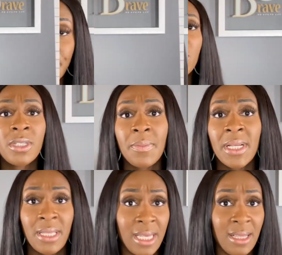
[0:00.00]

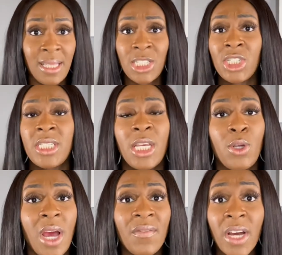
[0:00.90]
Ultimately, let's just say
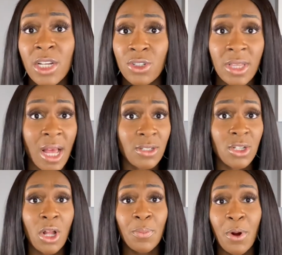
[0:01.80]
you have a
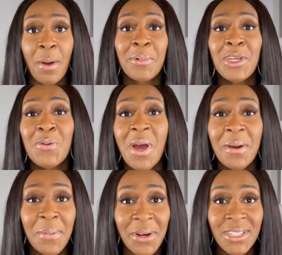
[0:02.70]
$100,000 property you want
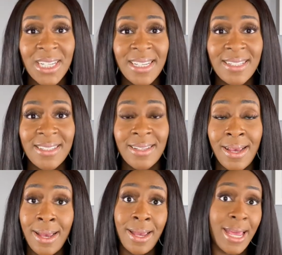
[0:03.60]
to purchase
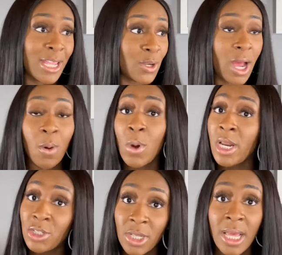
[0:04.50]
and you got
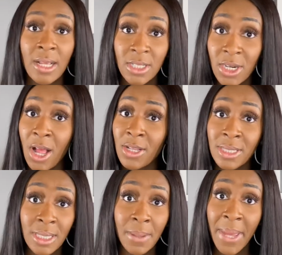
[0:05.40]
$100,000
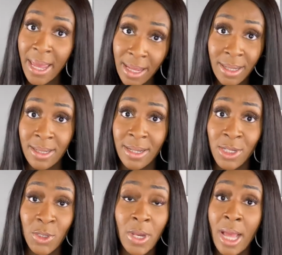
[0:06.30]
in the bank,
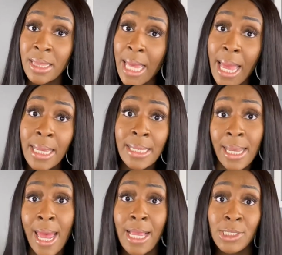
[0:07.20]
you got that
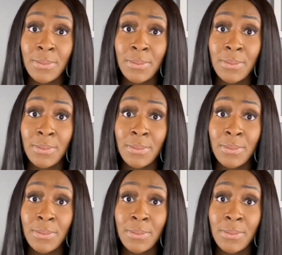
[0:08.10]
cash